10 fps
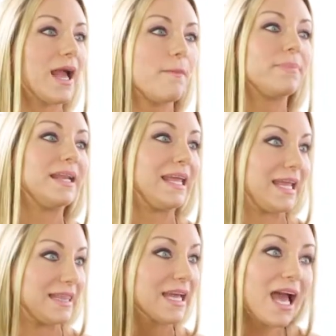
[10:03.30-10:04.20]
company
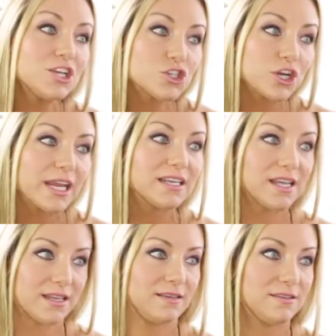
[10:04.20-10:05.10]
oh in the country
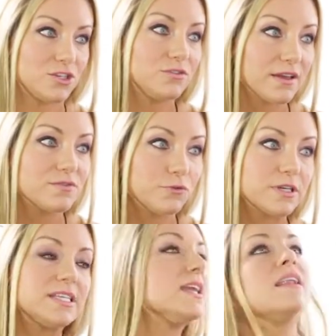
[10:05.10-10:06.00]
gosh. in
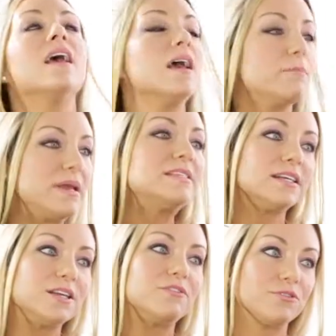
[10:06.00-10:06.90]
2014,
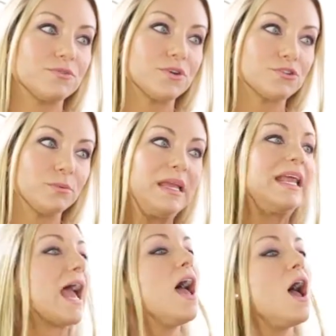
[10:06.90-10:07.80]
basically through social
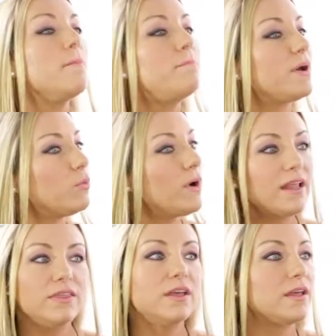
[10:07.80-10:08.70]
media. Crazy. But one
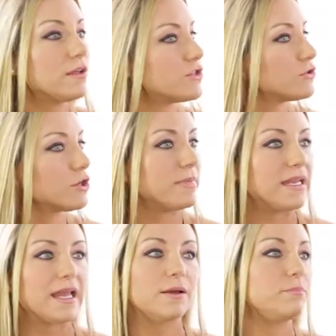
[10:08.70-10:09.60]
of the social
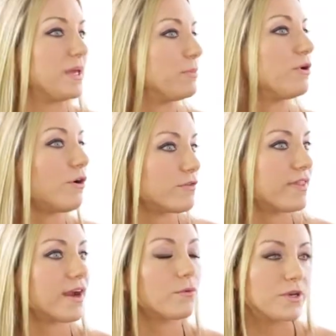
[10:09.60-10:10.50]
media people over
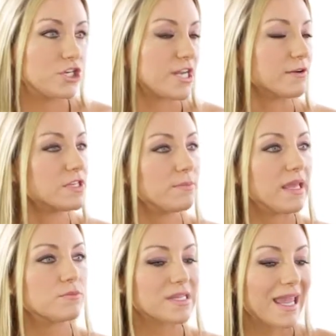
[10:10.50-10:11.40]
there reached out to
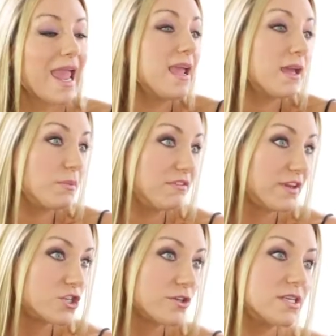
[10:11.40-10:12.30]
me and was like, "Hey, can we
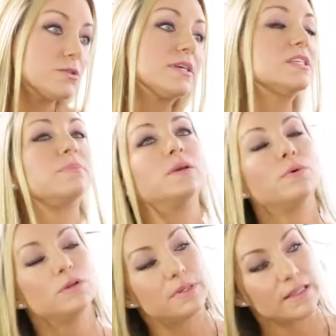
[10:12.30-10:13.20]
feature this recipe?
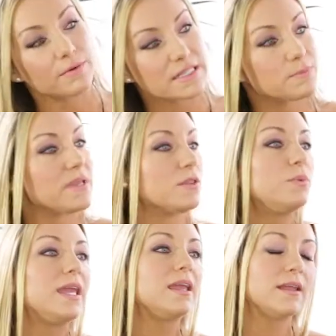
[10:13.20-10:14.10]
Will you be the recipe of the
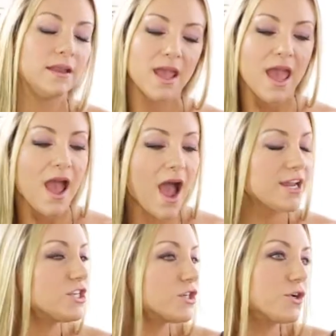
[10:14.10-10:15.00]
week?" And
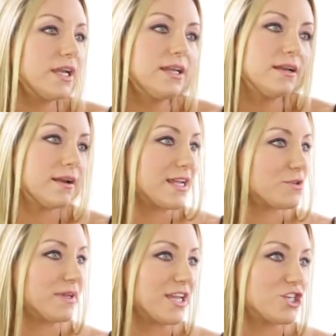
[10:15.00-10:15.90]
I just created a
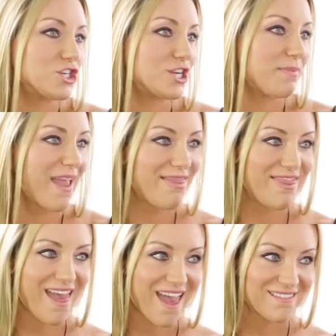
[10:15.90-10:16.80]
nice relationship, and yeah.
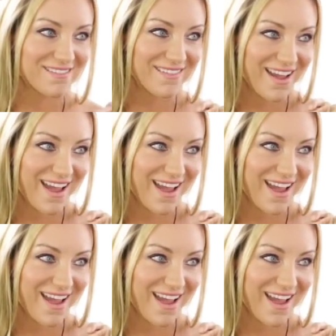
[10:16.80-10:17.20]
then